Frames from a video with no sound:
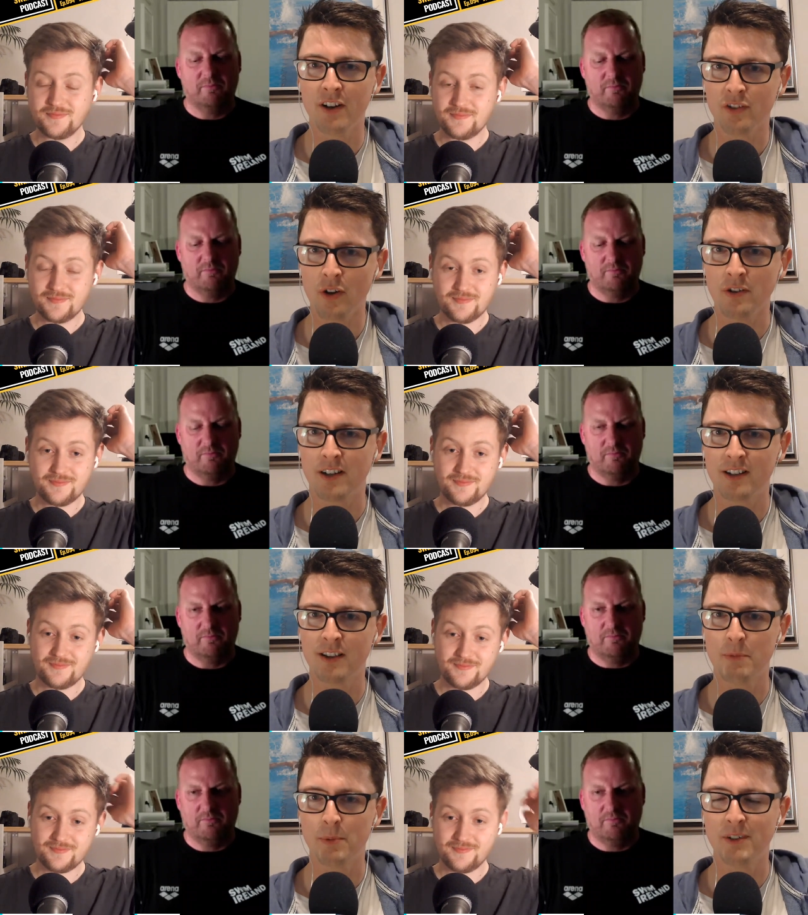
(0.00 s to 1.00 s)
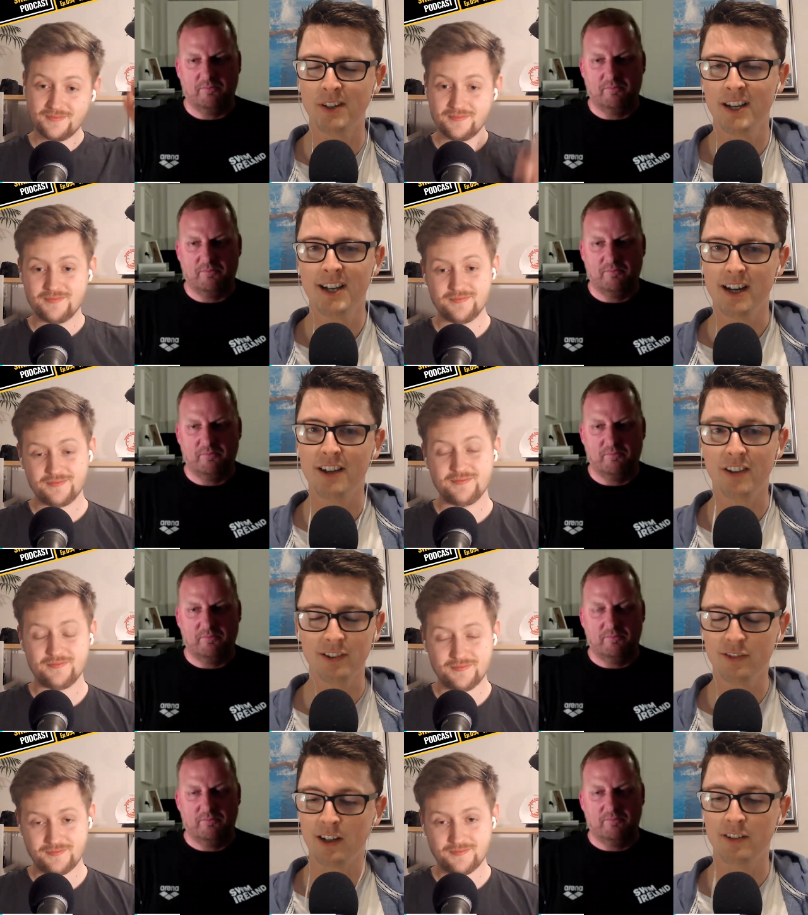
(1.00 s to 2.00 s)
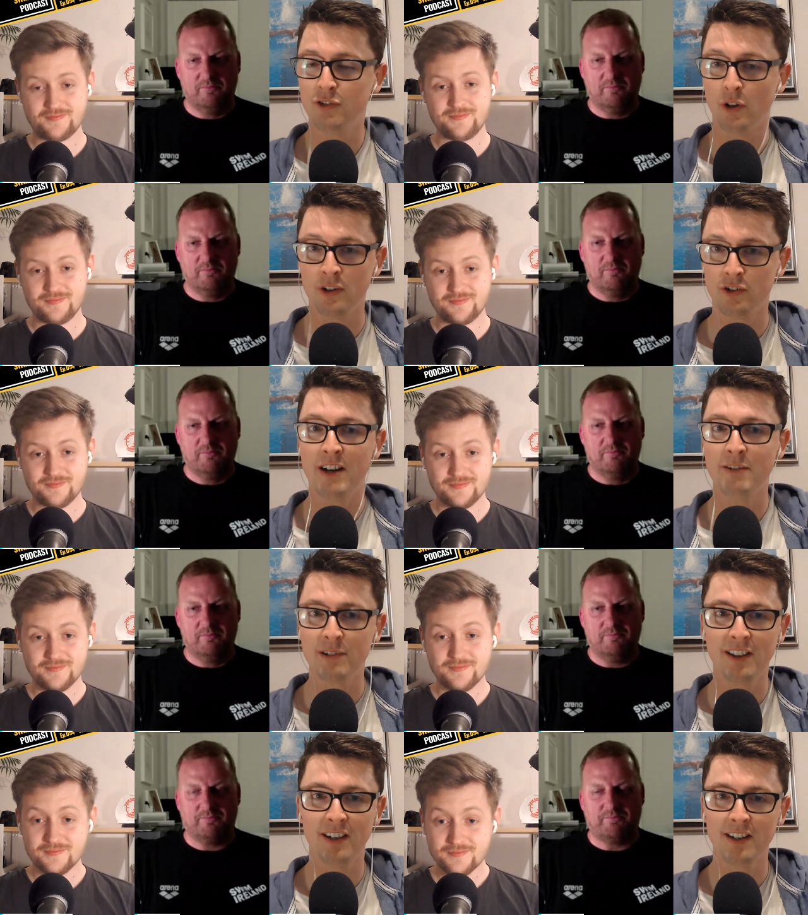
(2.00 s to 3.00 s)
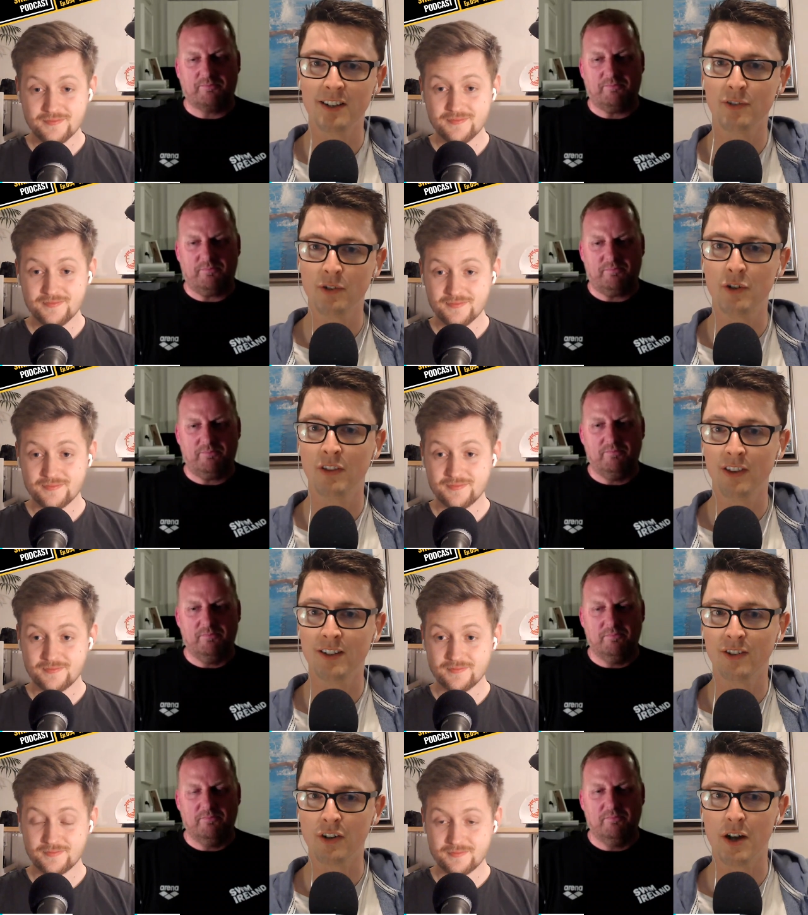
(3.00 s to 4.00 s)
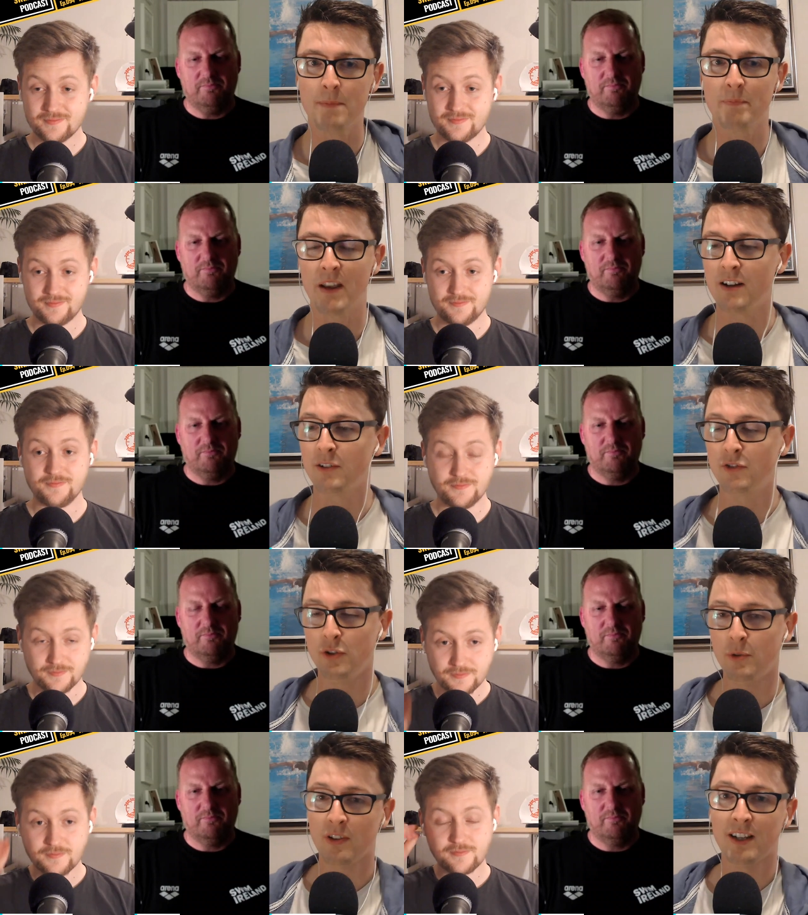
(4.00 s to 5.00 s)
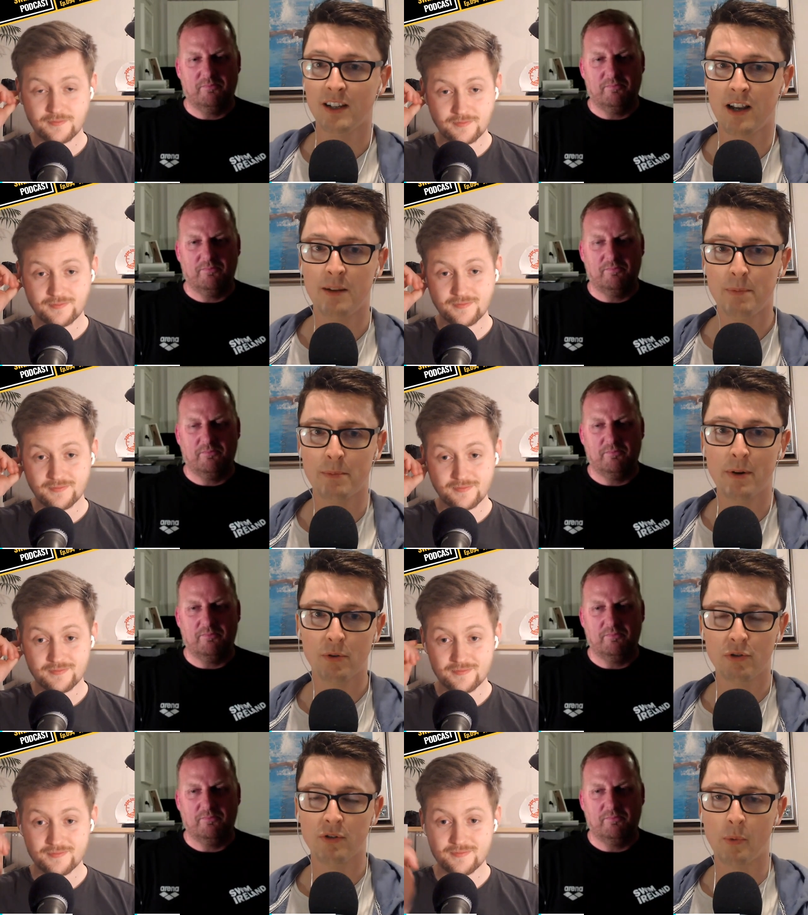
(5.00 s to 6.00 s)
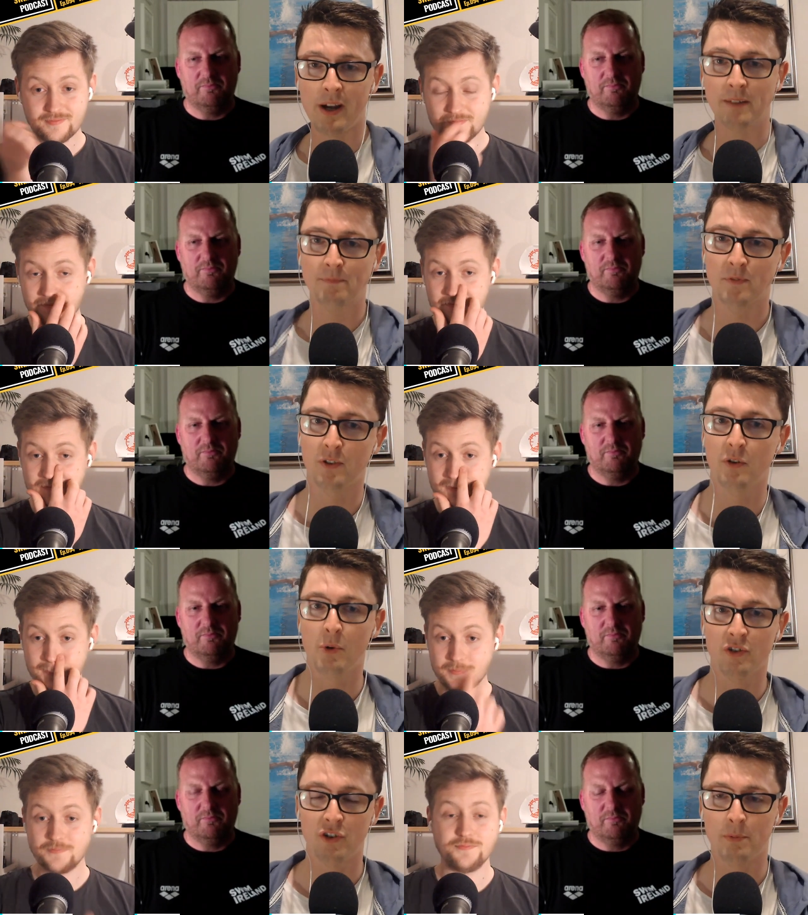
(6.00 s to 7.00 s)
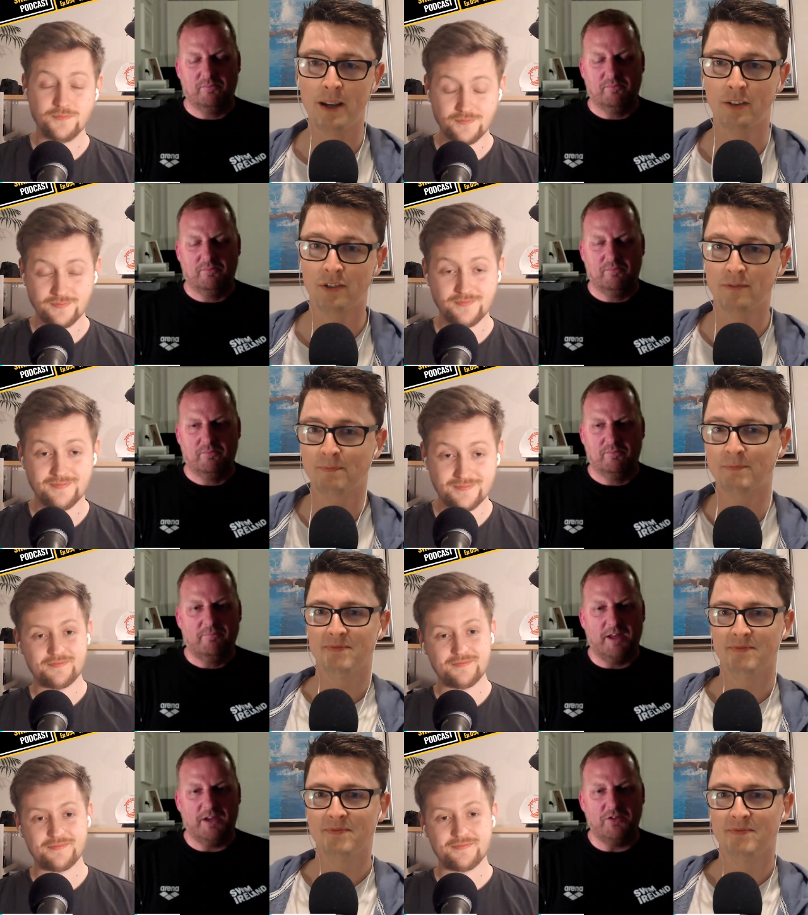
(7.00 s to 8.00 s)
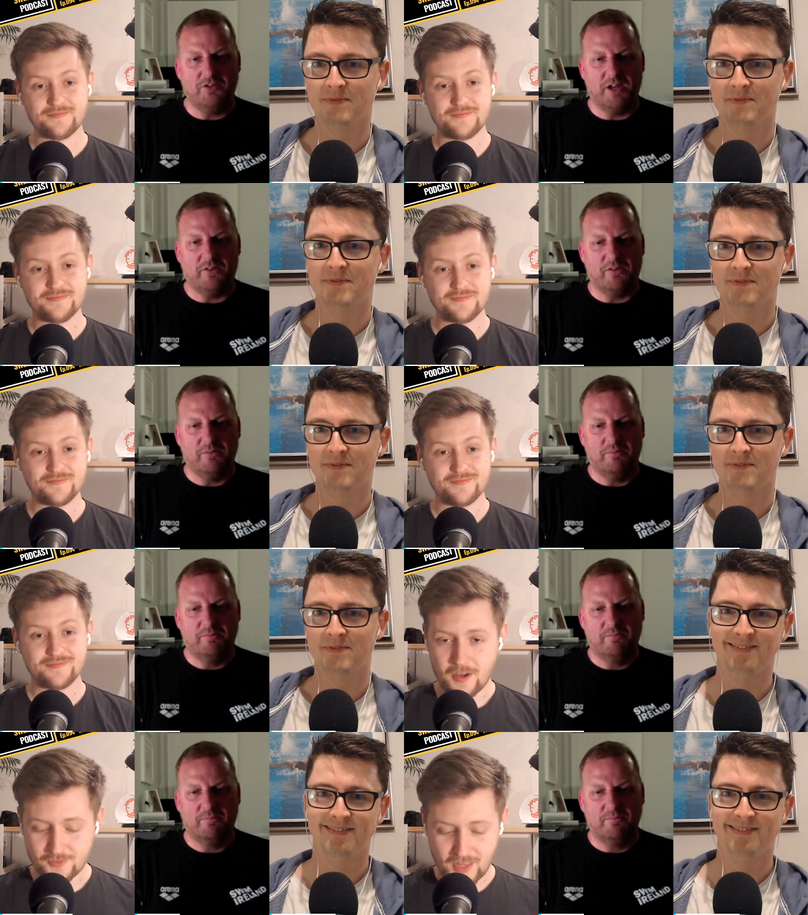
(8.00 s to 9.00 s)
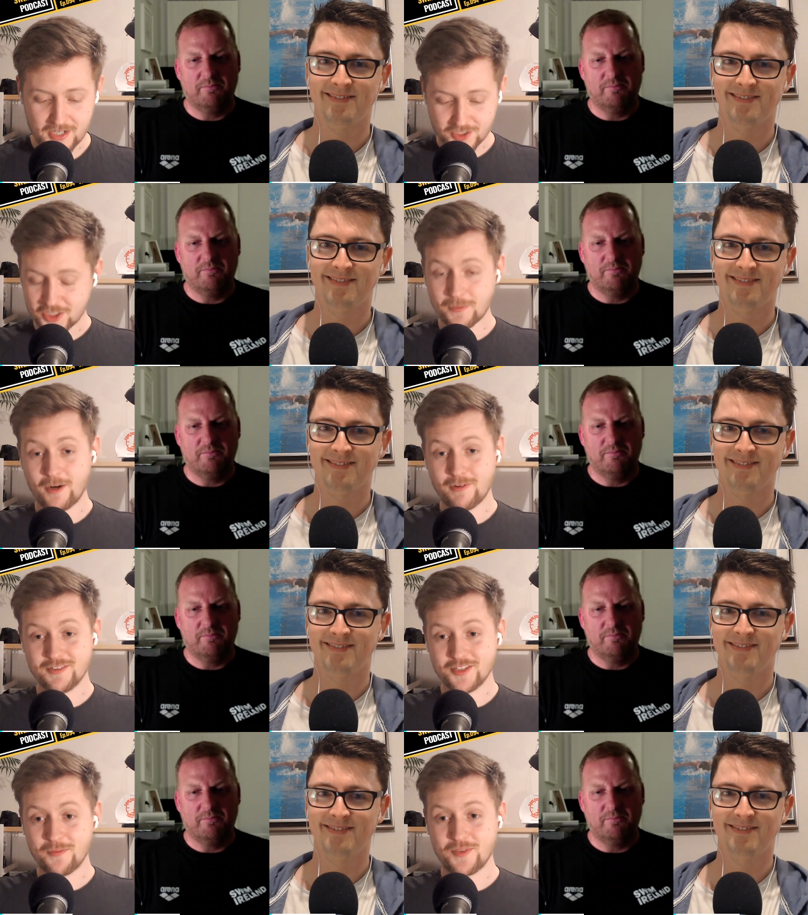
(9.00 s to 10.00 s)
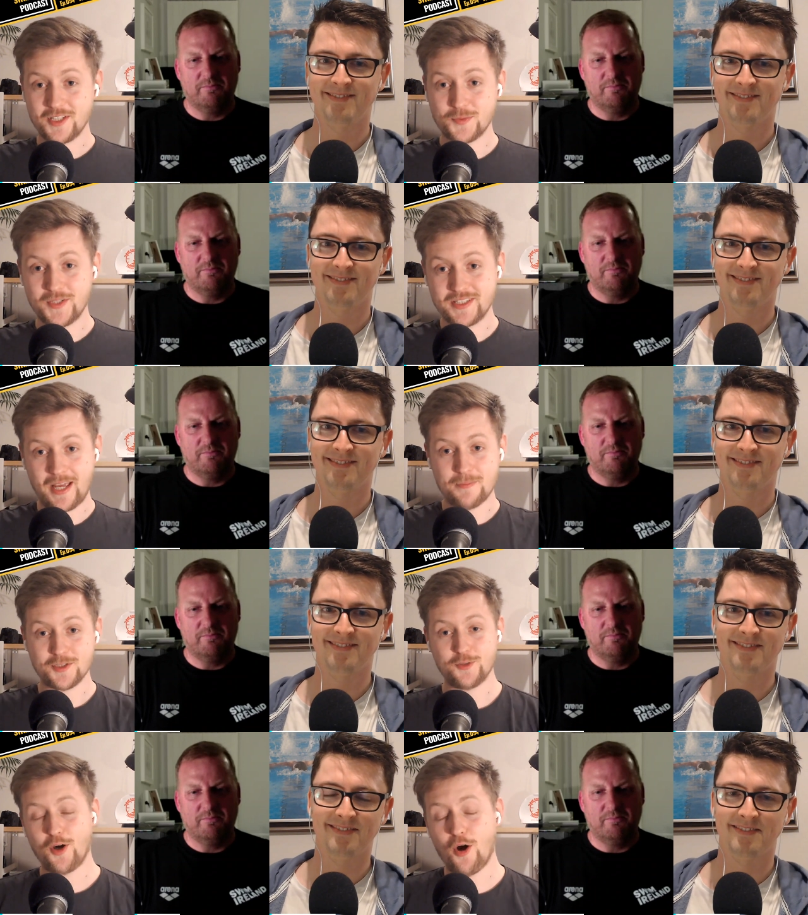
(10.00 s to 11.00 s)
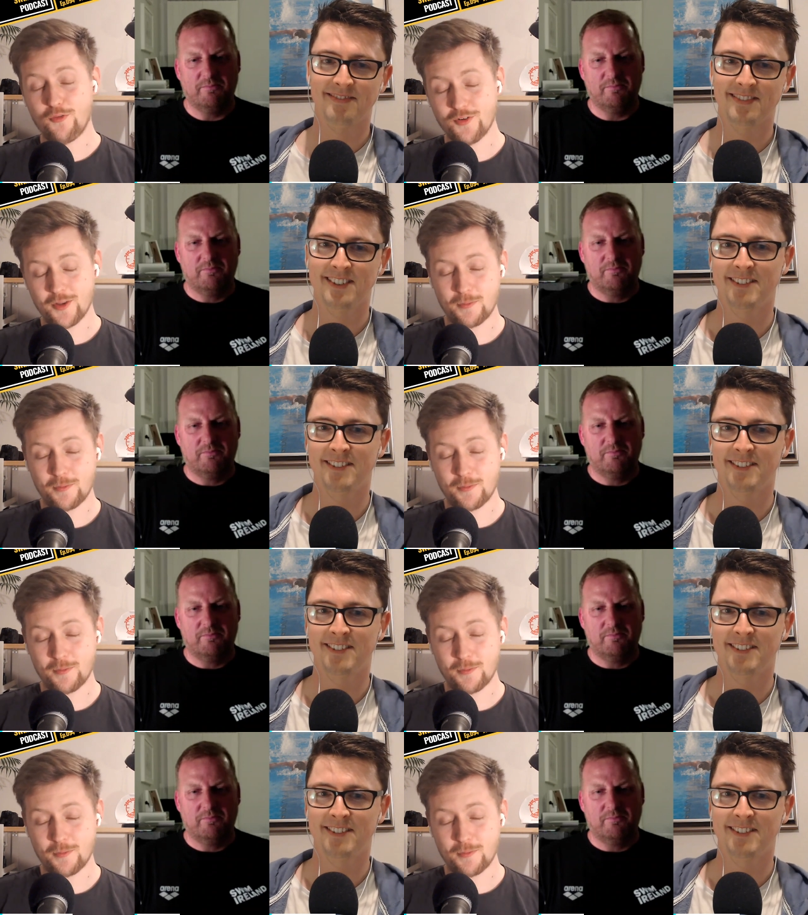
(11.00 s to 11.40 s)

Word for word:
Speaker 1: that it's on at the moment. I, I, I generally think there's good things to come, and I do think Olympic medals
Speaker 2: are on the way. So watch the space. Thank you, gents that just about rounds up this week's episode of the